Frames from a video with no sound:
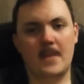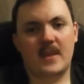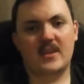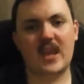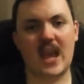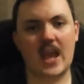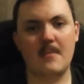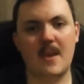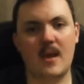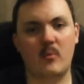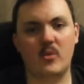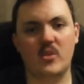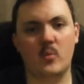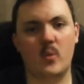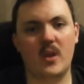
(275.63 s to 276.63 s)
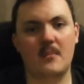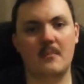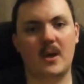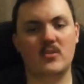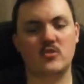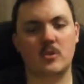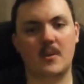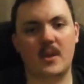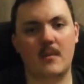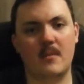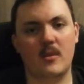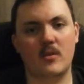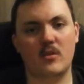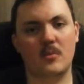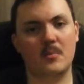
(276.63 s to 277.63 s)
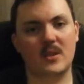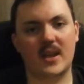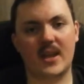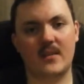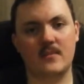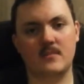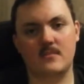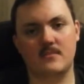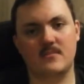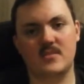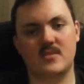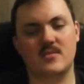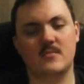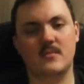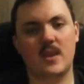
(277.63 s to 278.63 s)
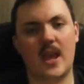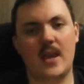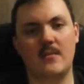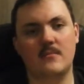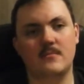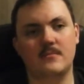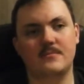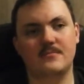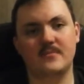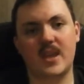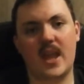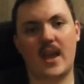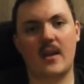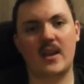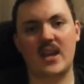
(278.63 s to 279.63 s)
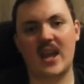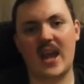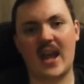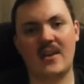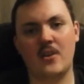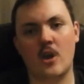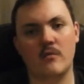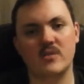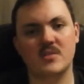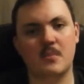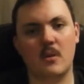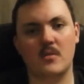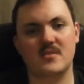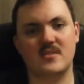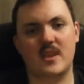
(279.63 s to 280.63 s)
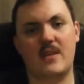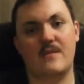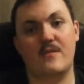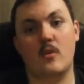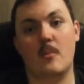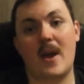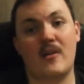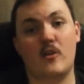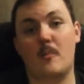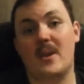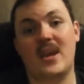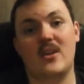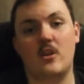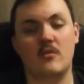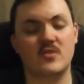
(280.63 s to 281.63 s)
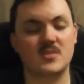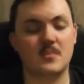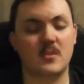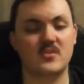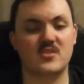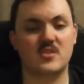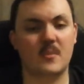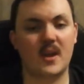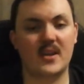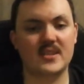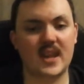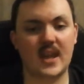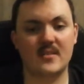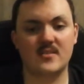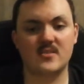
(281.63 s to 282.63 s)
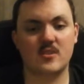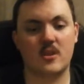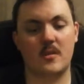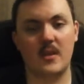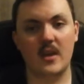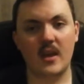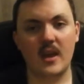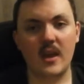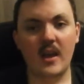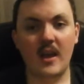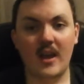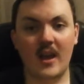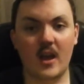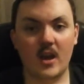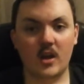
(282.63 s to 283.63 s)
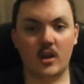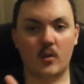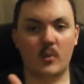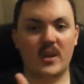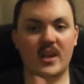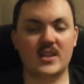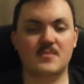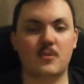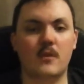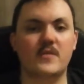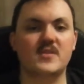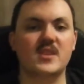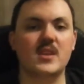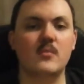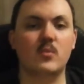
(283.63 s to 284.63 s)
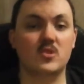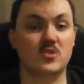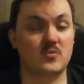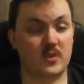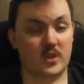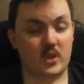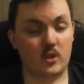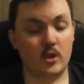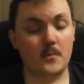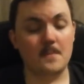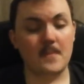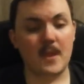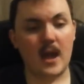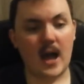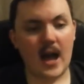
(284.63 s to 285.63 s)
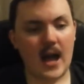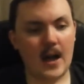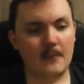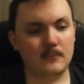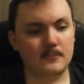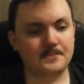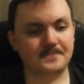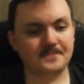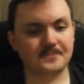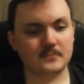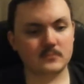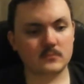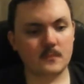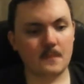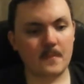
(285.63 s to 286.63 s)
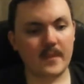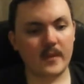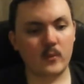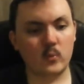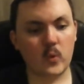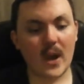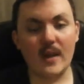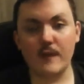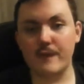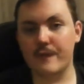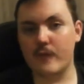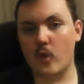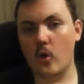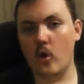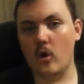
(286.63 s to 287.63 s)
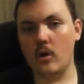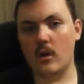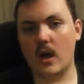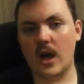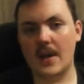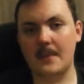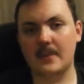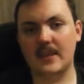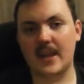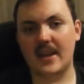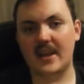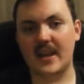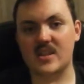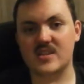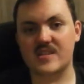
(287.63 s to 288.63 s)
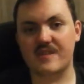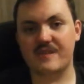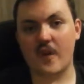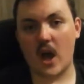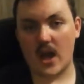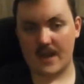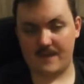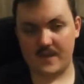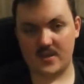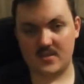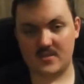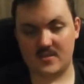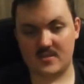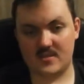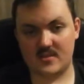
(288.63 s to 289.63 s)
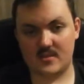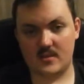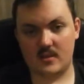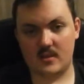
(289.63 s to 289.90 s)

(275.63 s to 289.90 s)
came out with the win by dropping a Miracle Play, and he had no response. He had full back row, but he had no response to my attacks. So got a win against Prophecy, which is really good. Round 4, I played against Fire Fists,